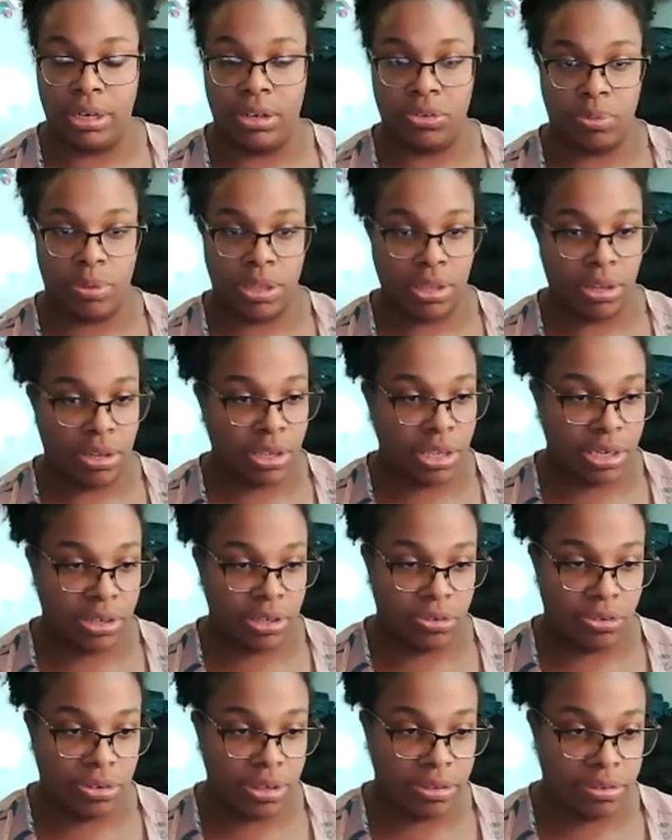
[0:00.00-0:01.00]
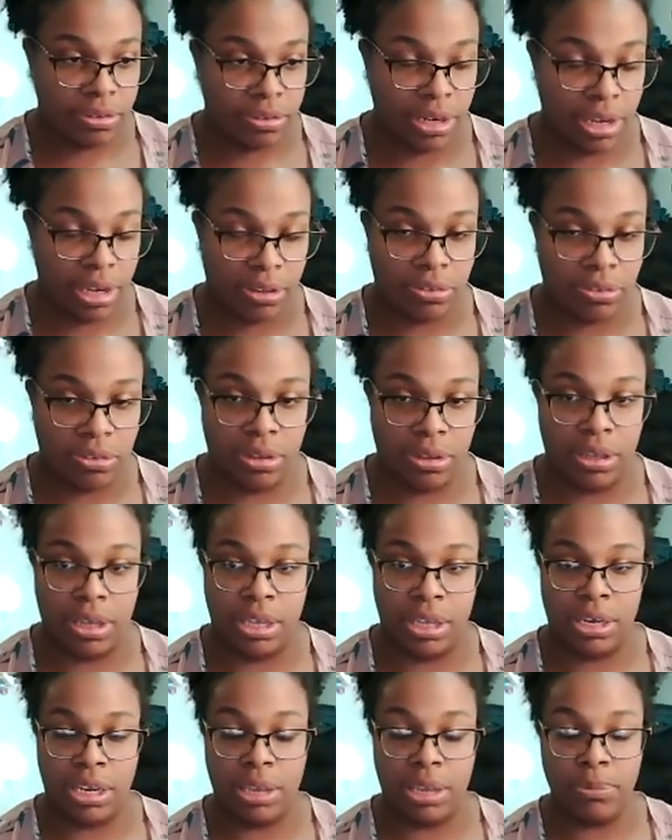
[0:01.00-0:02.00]
As when you, know, you get sit next
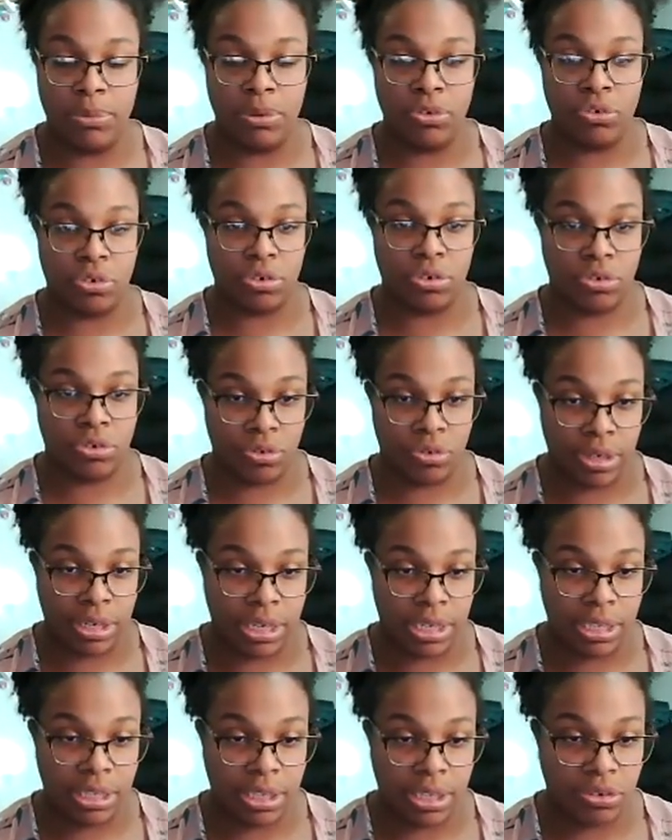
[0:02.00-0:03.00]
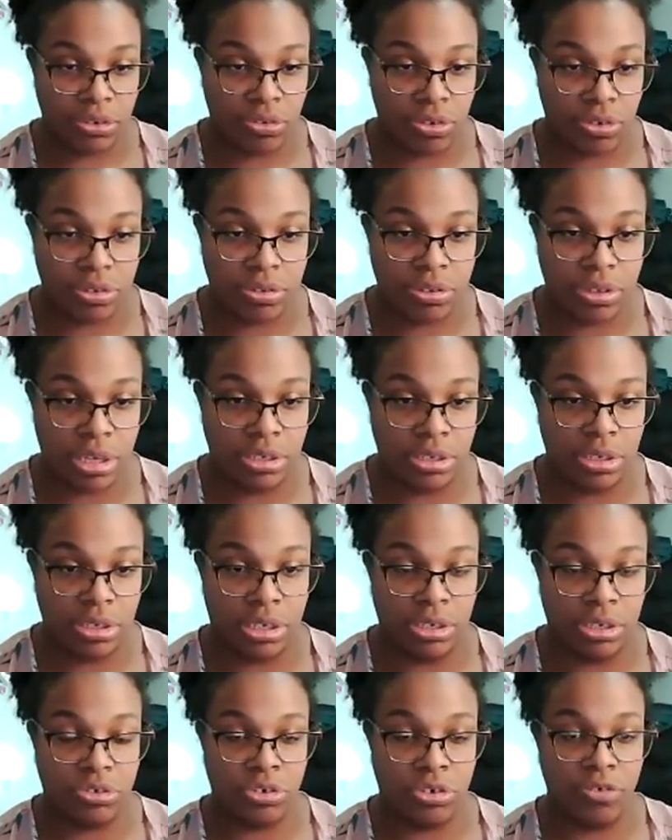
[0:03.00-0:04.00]
to an immature tree that's just
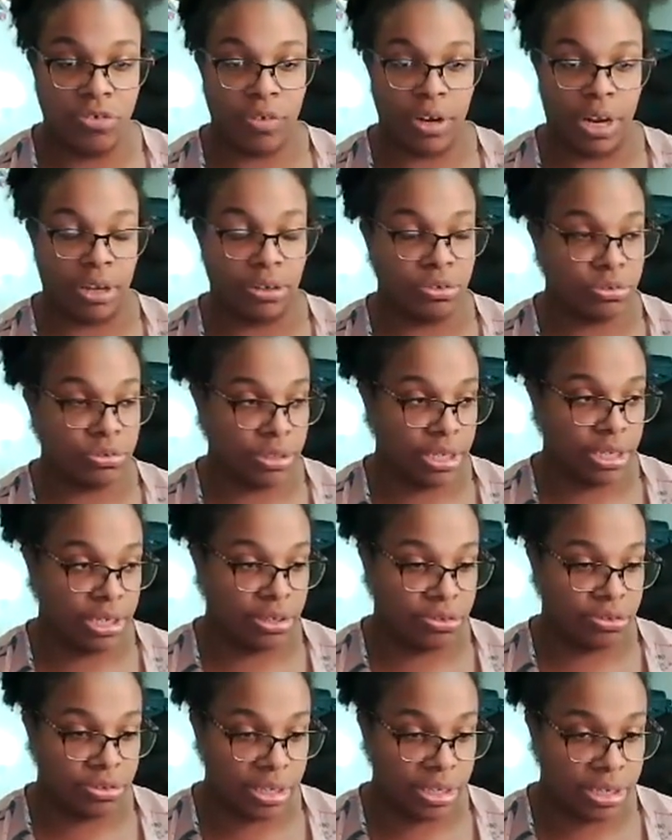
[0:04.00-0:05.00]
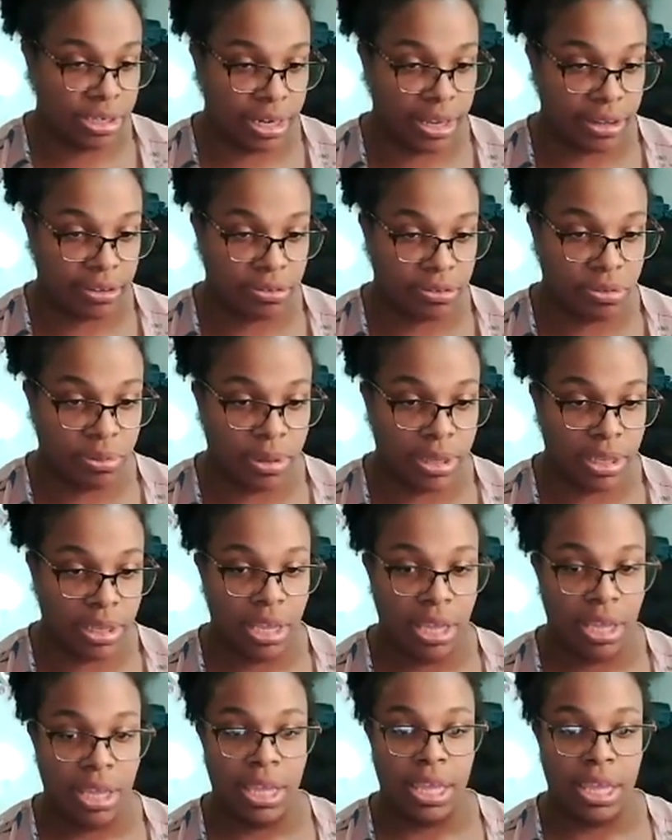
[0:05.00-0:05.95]
a, a juvenile tree, you're sitting next to it,